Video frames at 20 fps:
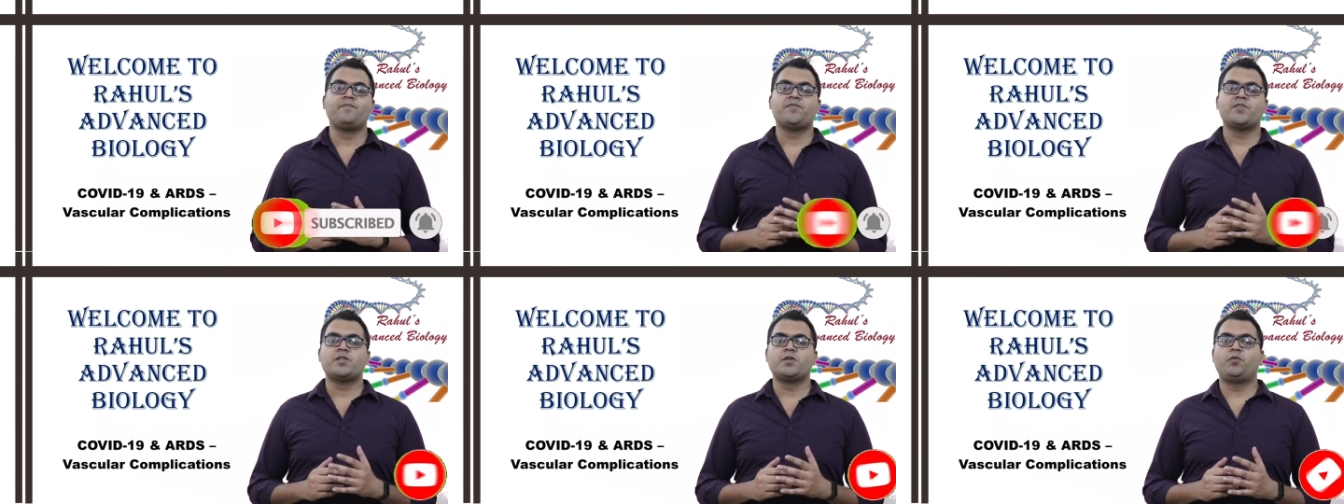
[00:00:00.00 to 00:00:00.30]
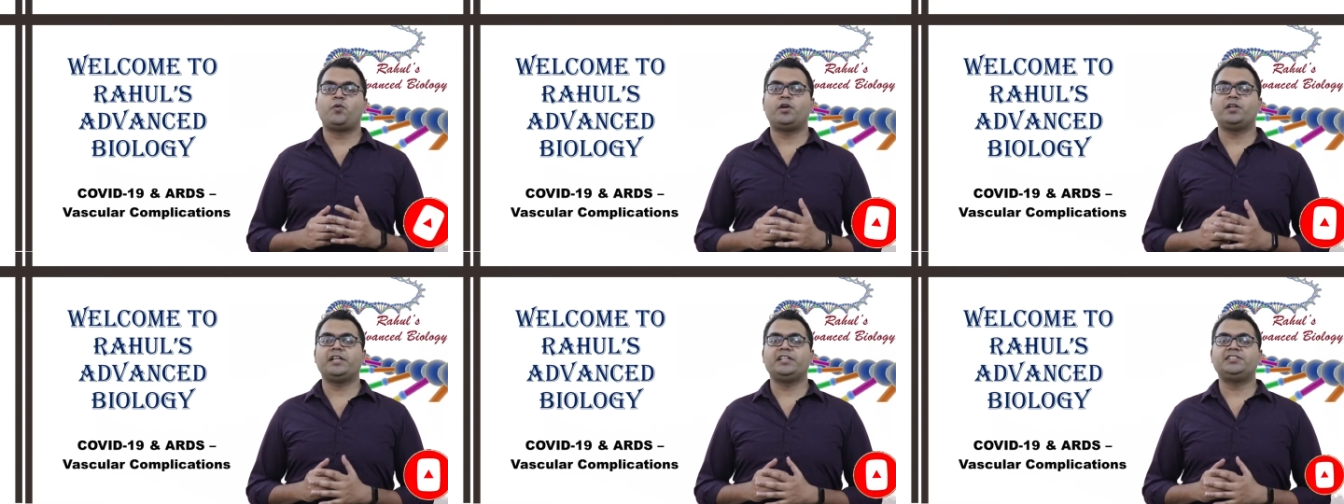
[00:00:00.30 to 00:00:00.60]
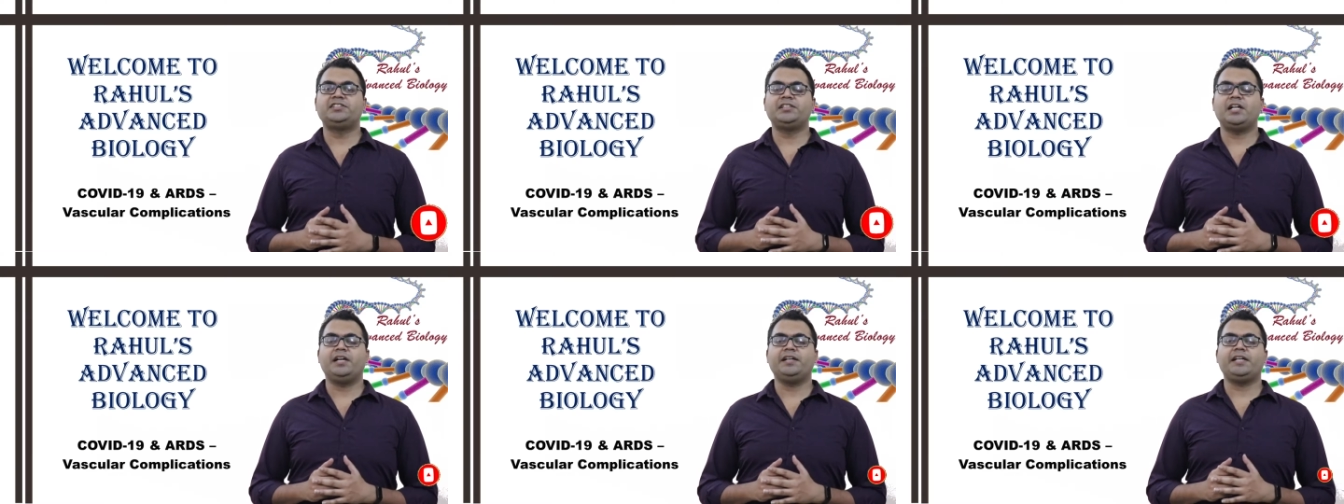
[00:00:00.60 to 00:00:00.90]
Before I
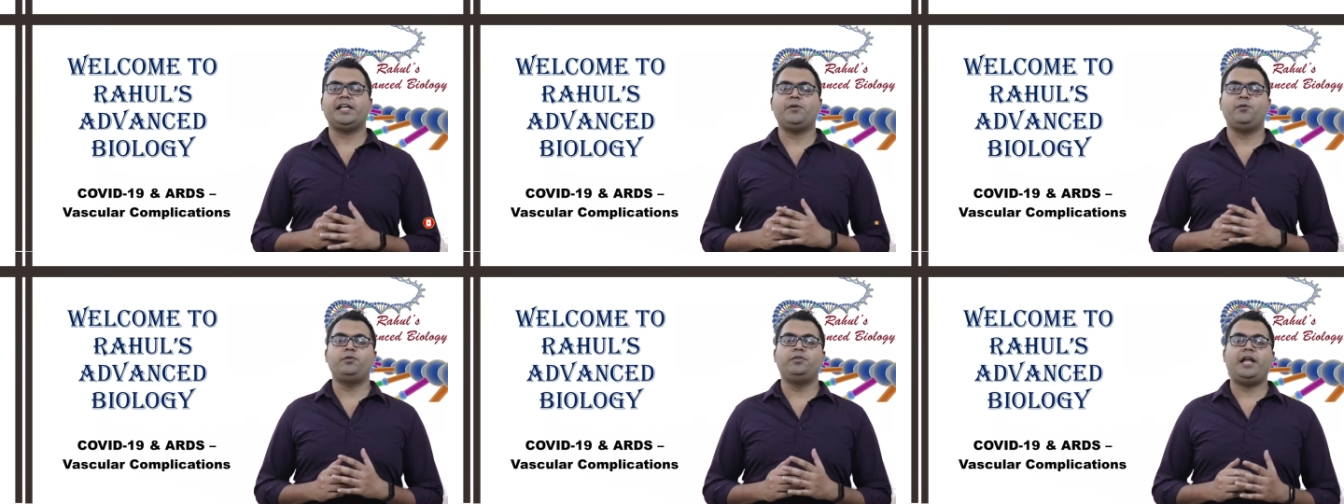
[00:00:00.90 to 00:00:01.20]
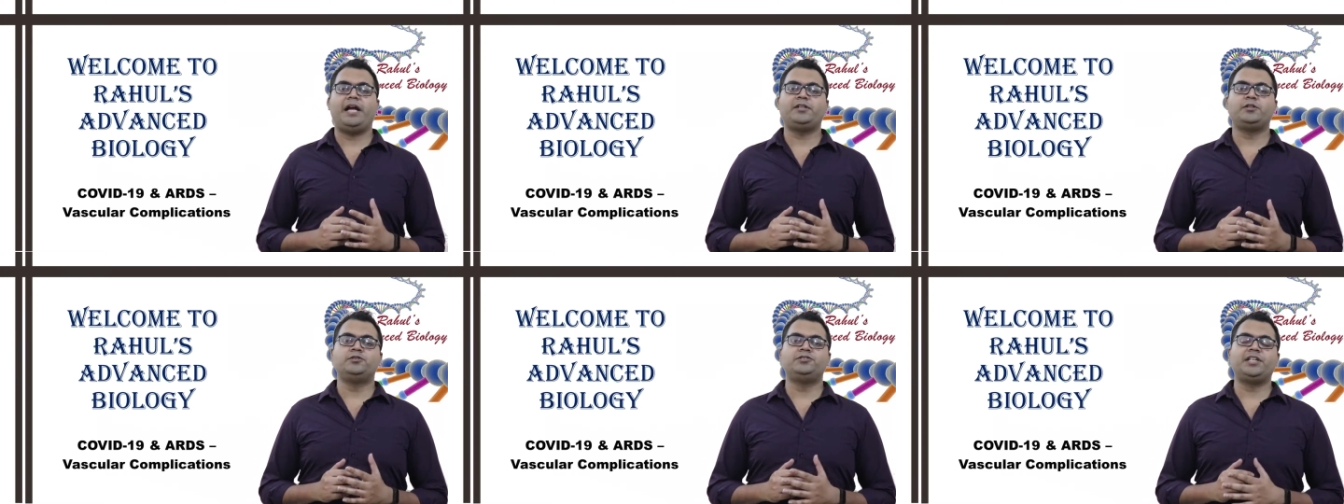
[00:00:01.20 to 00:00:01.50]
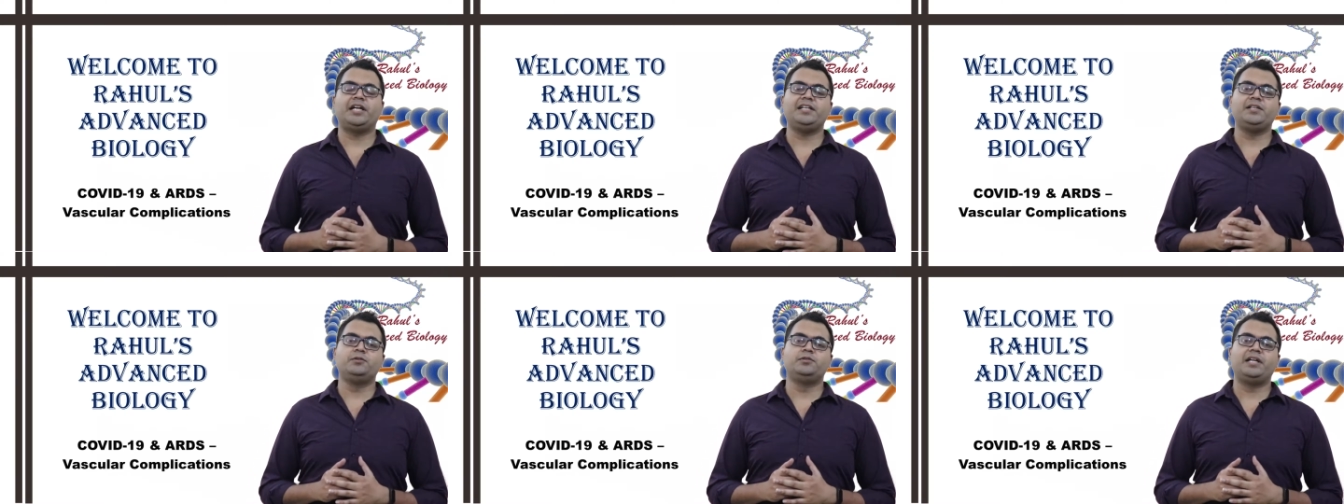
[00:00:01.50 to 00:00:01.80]
start, I would like to
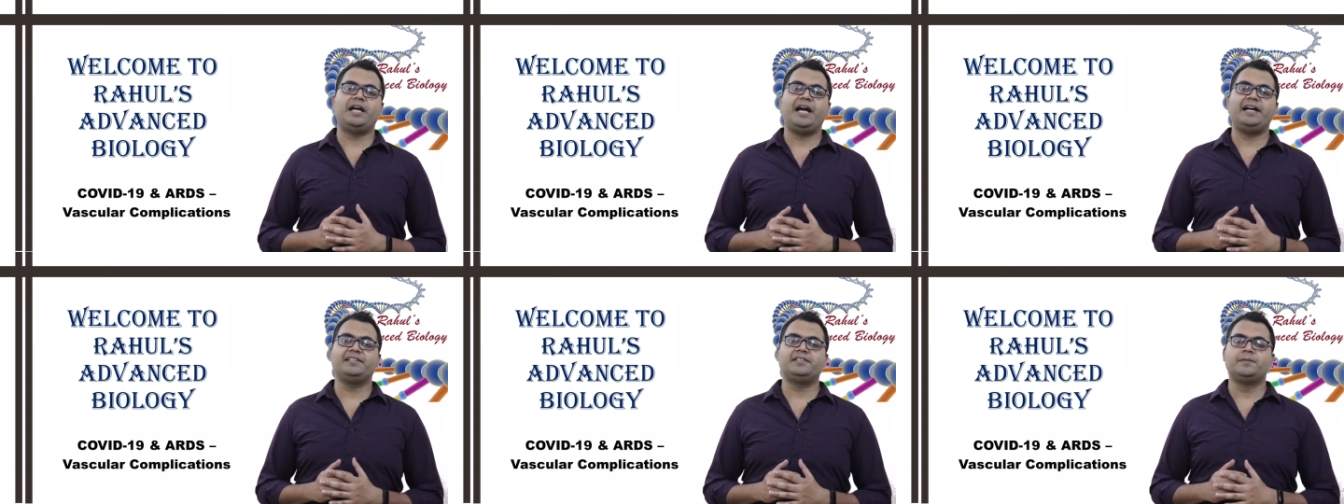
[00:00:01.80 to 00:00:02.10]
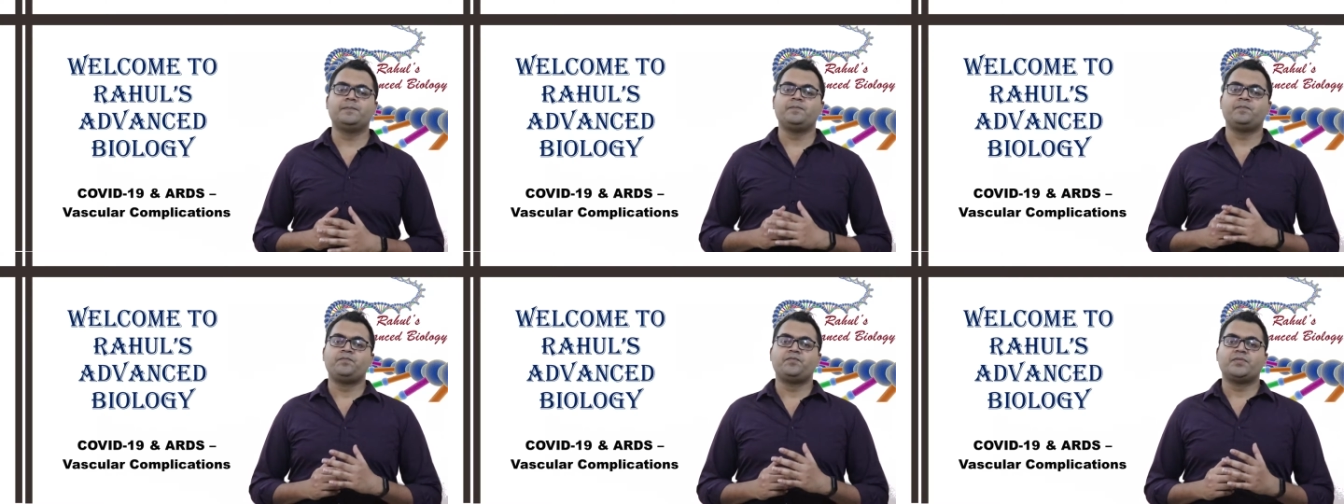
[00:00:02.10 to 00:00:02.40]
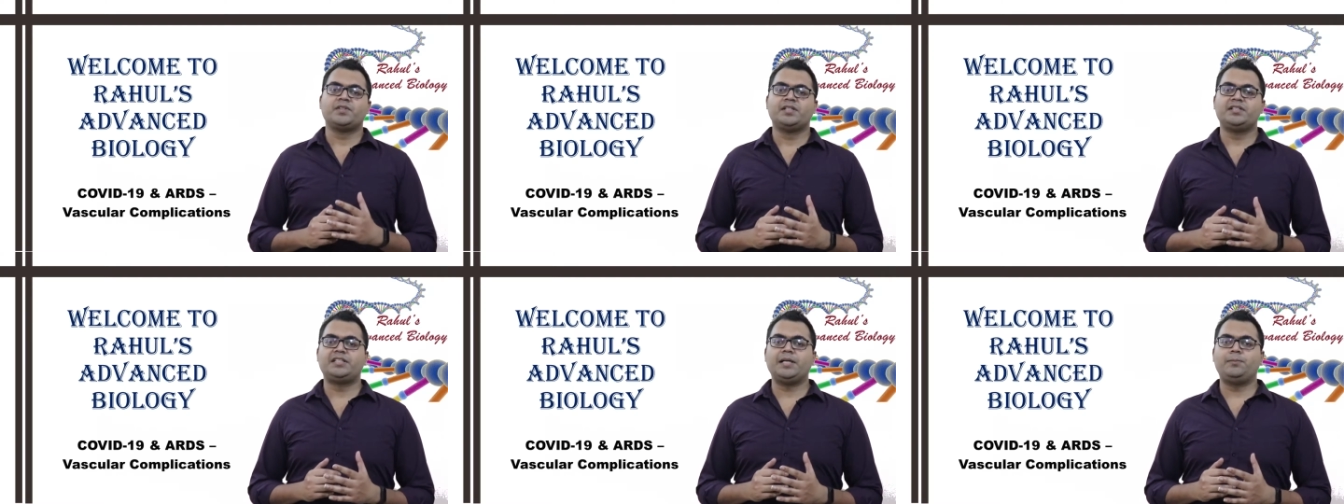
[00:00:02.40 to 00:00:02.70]
tell you that
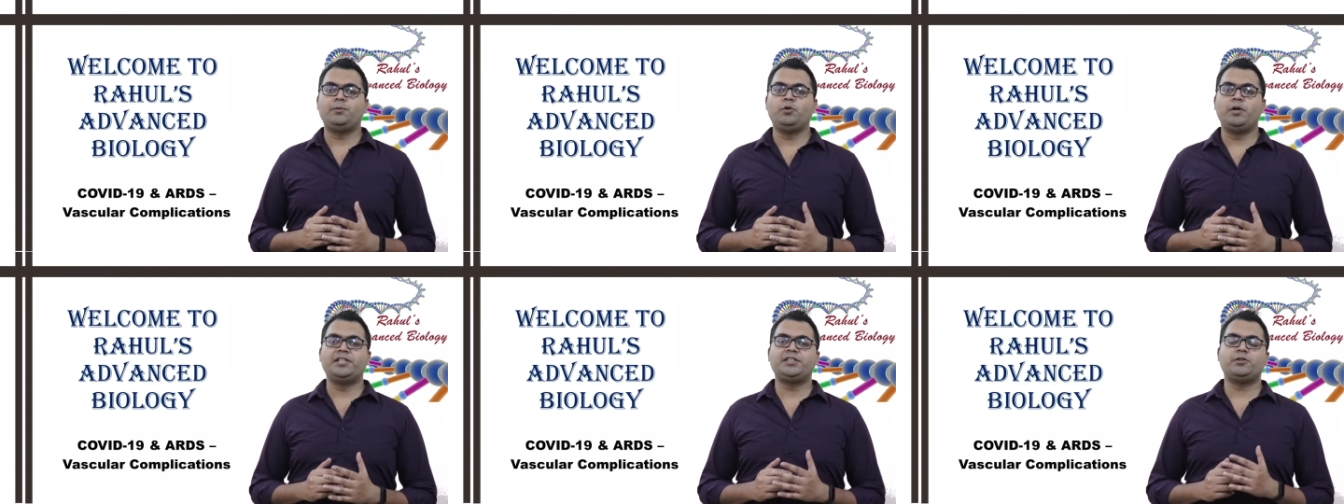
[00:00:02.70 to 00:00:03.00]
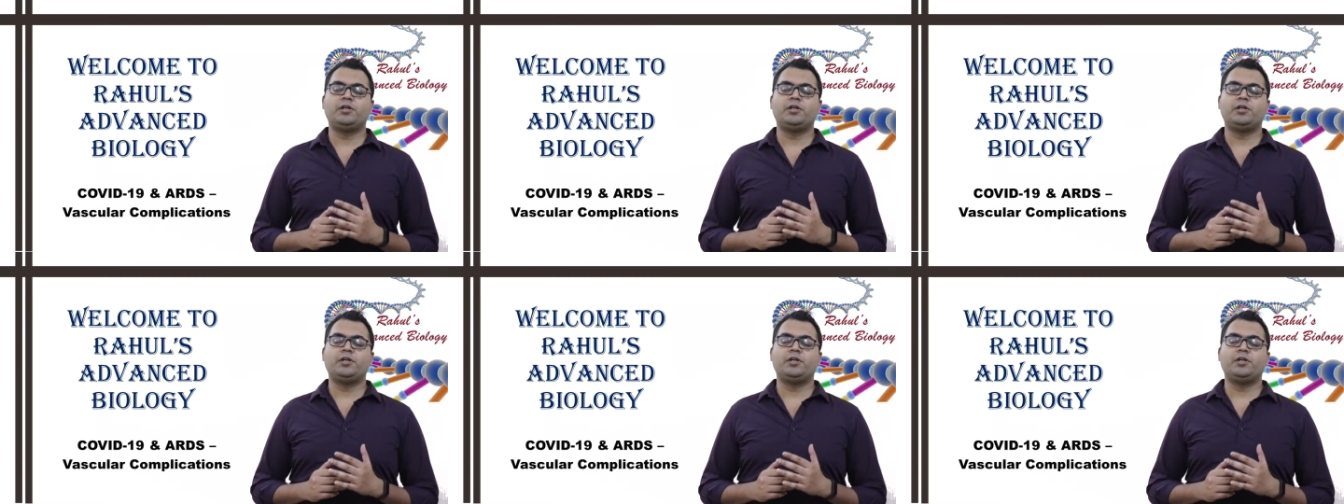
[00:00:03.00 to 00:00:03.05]
the WHO